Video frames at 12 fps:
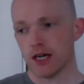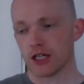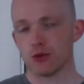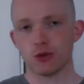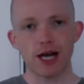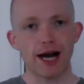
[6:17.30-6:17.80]
and
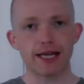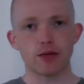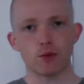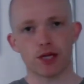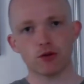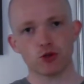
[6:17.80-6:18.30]
you
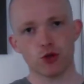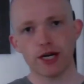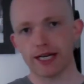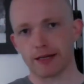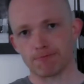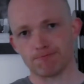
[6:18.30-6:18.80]
diet without
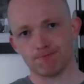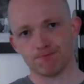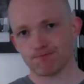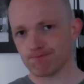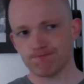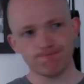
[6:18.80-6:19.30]
training.
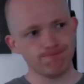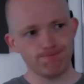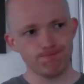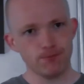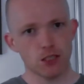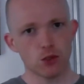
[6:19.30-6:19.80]

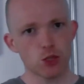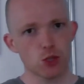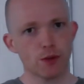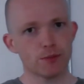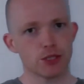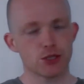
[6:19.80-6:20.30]
Loads
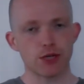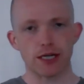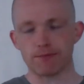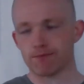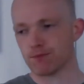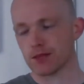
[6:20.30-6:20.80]
of women do
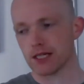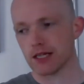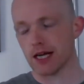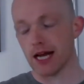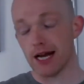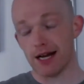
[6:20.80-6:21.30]
that.
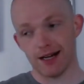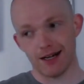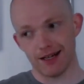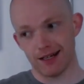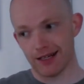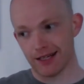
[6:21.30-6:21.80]

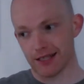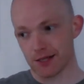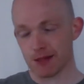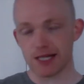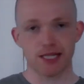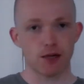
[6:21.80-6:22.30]
This
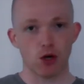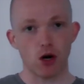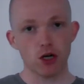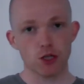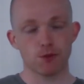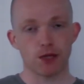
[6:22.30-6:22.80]
might sound
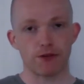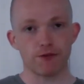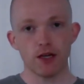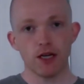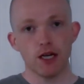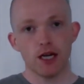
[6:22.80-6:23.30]
harsh, but
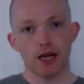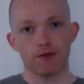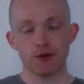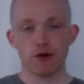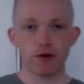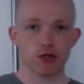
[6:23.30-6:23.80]

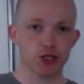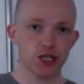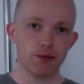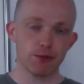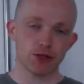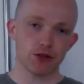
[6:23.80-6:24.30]
if you're out of
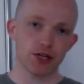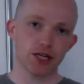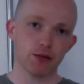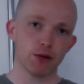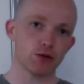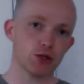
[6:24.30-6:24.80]
shape and you're
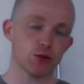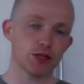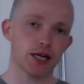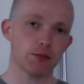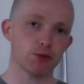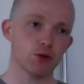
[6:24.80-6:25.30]
thinking about doing
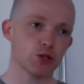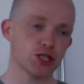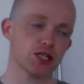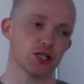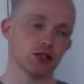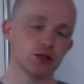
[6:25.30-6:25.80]
that approach,
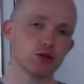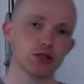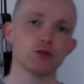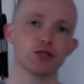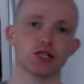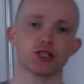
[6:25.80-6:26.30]
it's a
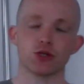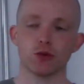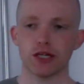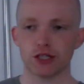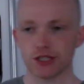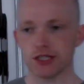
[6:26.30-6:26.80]
lose-lose
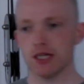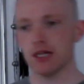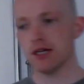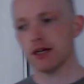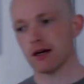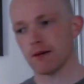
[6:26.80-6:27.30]
situation.
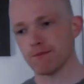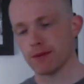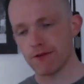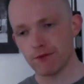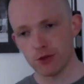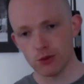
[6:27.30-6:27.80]

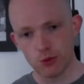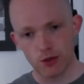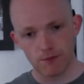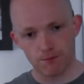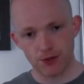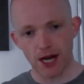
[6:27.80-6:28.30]
If
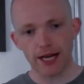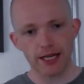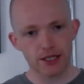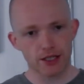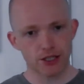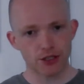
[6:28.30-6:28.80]
you
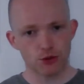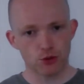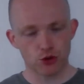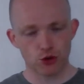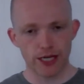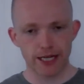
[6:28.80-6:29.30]
diet and you
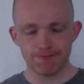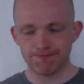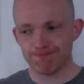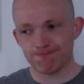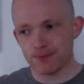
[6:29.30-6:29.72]
don't train,